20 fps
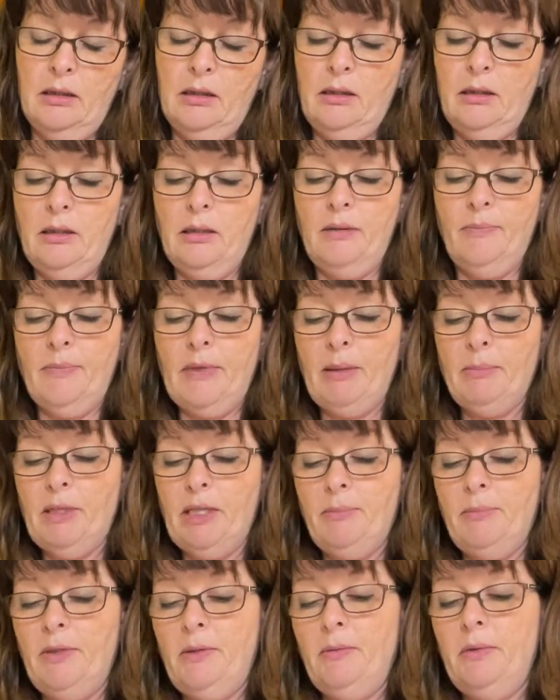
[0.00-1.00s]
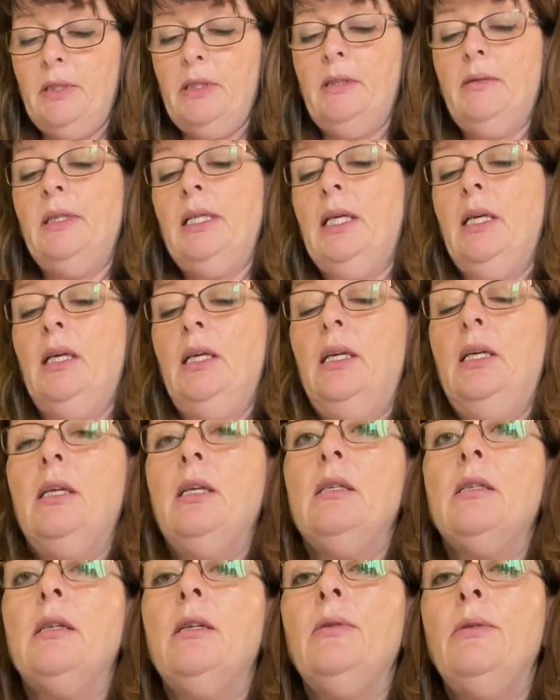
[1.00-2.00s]
Yeah, I'm happy with that.
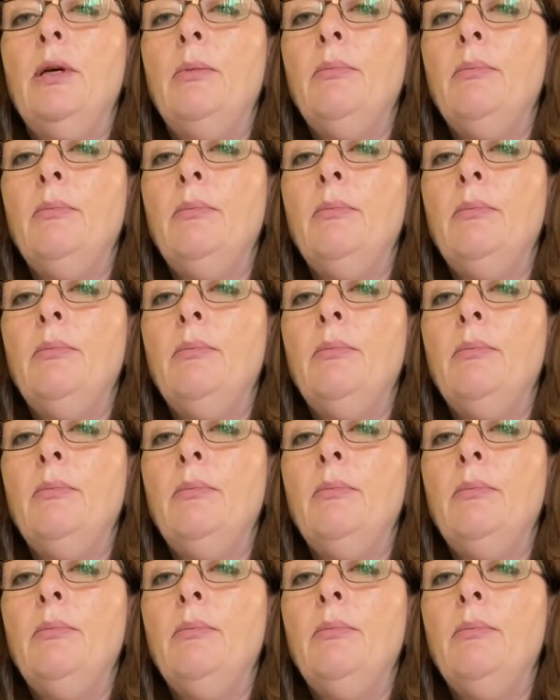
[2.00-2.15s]
So